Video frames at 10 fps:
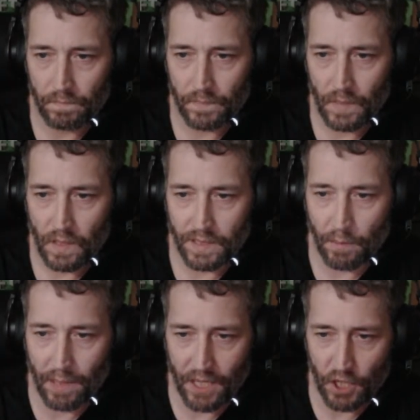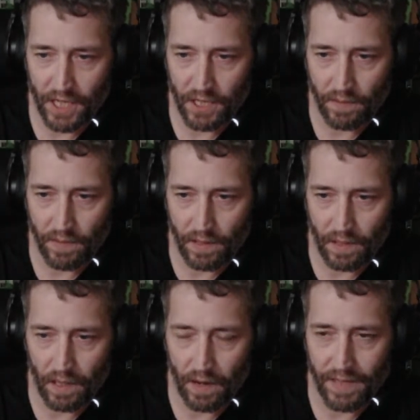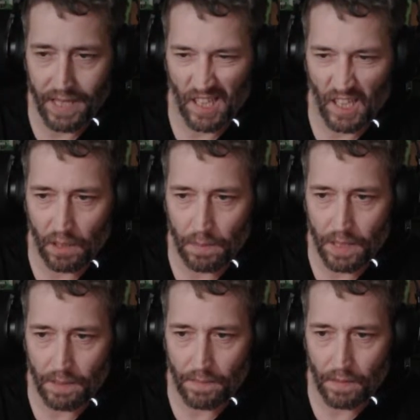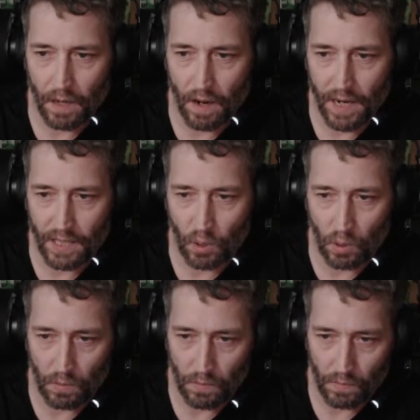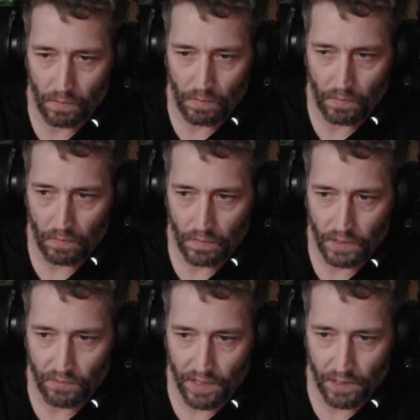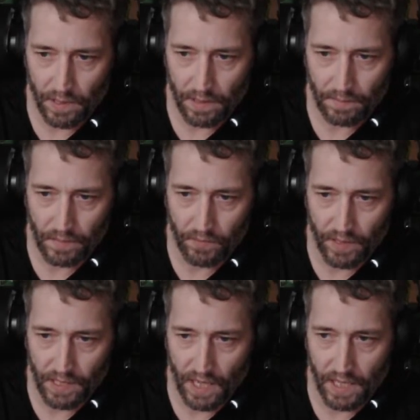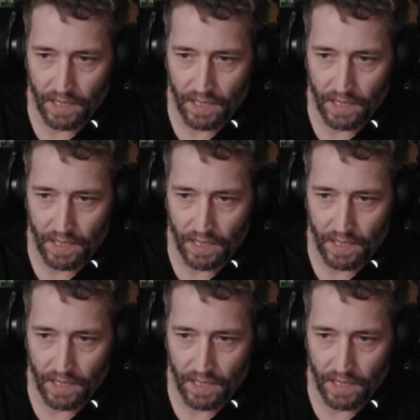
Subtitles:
Looks like we gotta change everything a little bit. Alright, that's cool. Let's redo it. Let's redesign it.